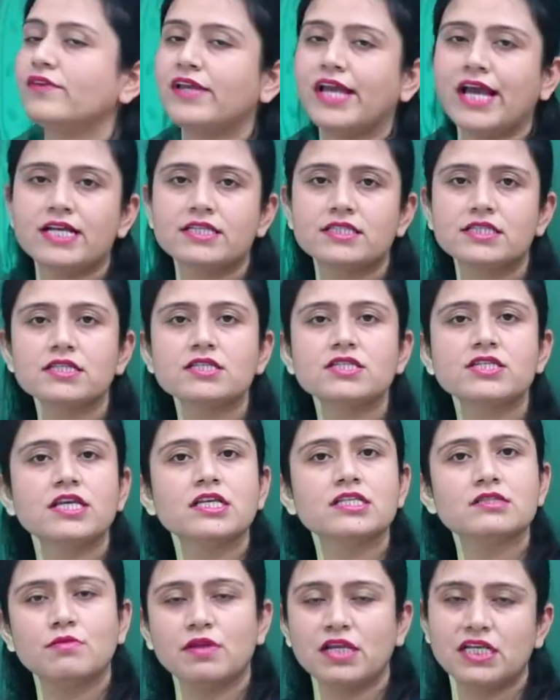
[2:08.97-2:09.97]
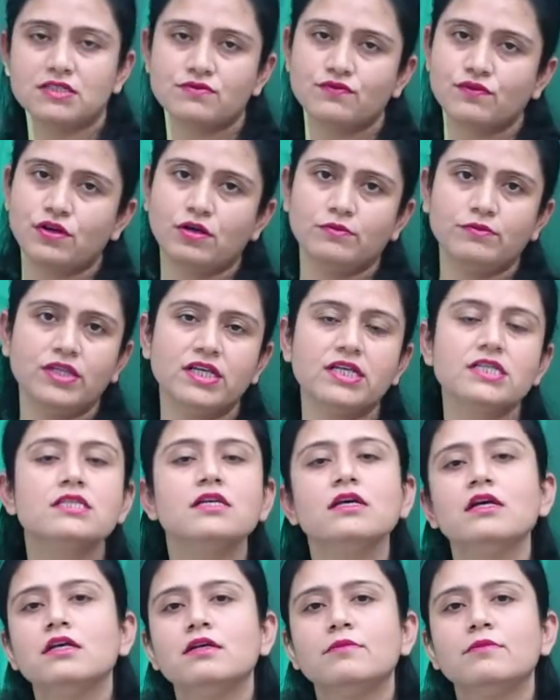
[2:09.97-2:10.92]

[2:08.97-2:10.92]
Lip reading: gases takes place from this